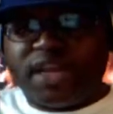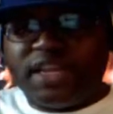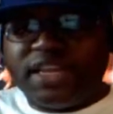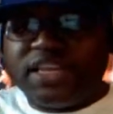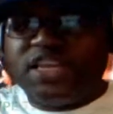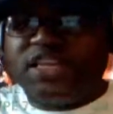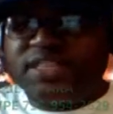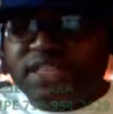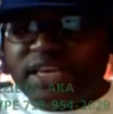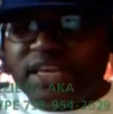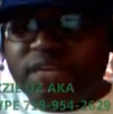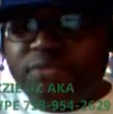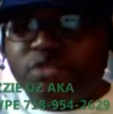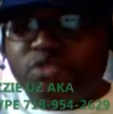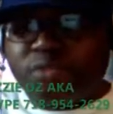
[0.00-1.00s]
And in your
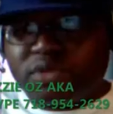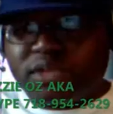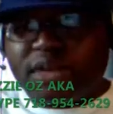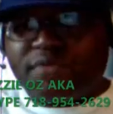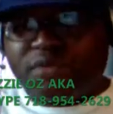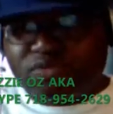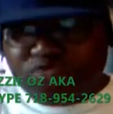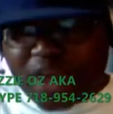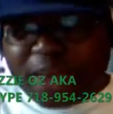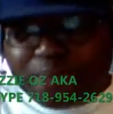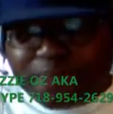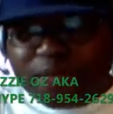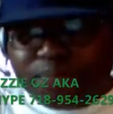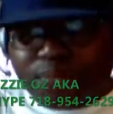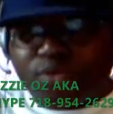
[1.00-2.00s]
team, you're supposed to have the right
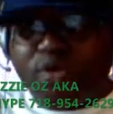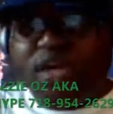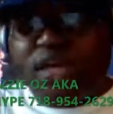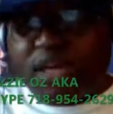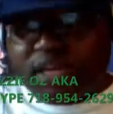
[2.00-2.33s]
people